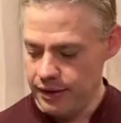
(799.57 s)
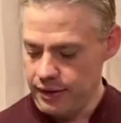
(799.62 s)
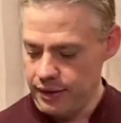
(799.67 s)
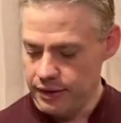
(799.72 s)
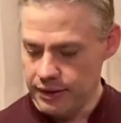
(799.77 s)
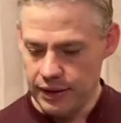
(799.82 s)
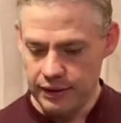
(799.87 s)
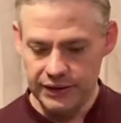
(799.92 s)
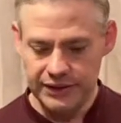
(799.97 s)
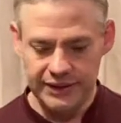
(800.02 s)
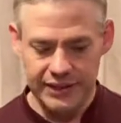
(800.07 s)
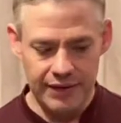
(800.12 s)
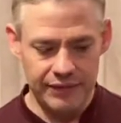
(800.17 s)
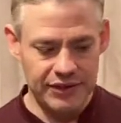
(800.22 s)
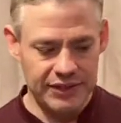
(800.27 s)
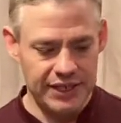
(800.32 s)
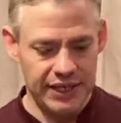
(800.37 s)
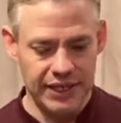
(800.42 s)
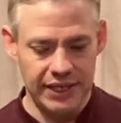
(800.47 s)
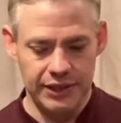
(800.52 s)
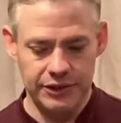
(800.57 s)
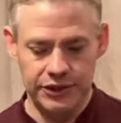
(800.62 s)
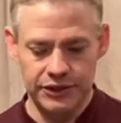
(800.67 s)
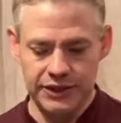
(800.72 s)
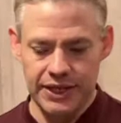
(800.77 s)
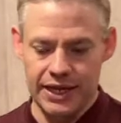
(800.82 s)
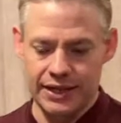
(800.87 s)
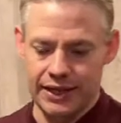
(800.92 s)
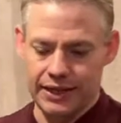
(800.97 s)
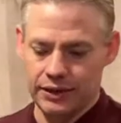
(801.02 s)
Now the 17-inch has
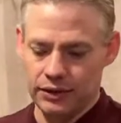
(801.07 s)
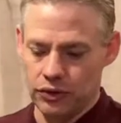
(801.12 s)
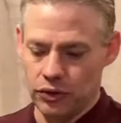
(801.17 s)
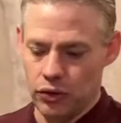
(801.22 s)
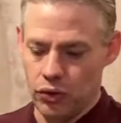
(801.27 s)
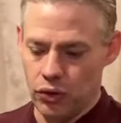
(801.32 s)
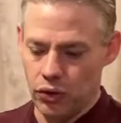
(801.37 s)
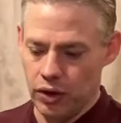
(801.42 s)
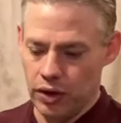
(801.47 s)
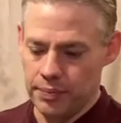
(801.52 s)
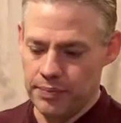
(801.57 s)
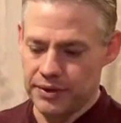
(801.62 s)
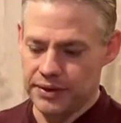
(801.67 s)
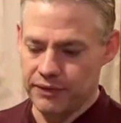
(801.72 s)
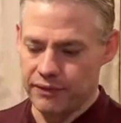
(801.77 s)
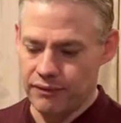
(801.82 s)
got like a little hole up at the